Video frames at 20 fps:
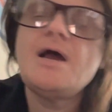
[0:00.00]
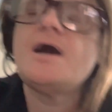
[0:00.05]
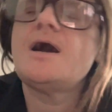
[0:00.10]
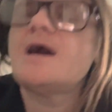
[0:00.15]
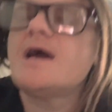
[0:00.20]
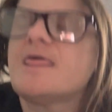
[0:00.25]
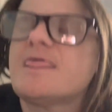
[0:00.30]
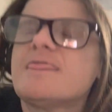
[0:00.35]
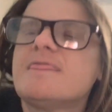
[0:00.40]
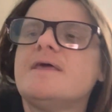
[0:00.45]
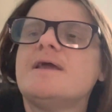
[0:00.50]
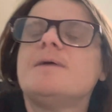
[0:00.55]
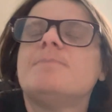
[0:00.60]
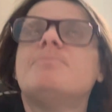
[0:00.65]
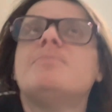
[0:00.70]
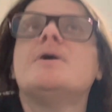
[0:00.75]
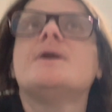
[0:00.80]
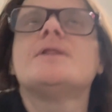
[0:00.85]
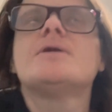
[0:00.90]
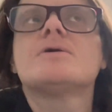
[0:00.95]
I
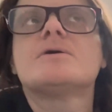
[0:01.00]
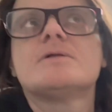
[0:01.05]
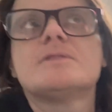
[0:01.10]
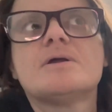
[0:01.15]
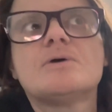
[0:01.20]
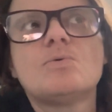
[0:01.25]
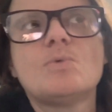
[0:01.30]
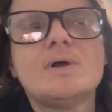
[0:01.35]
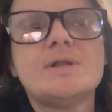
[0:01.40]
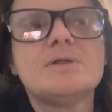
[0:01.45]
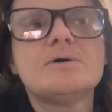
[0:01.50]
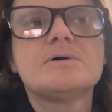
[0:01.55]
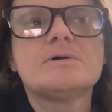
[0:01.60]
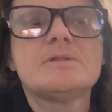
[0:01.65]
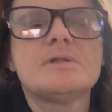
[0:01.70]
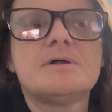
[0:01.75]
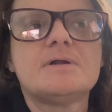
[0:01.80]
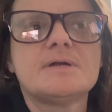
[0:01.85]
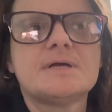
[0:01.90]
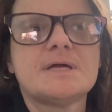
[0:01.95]
think Wendell
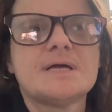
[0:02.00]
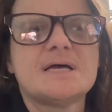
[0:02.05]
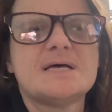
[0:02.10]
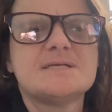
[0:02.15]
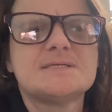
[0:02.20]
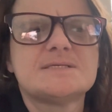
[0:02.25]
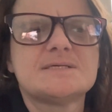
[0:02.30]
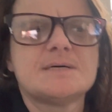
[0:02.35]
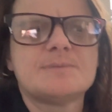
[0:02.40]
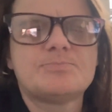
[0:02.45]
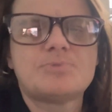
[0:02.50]
Clark has a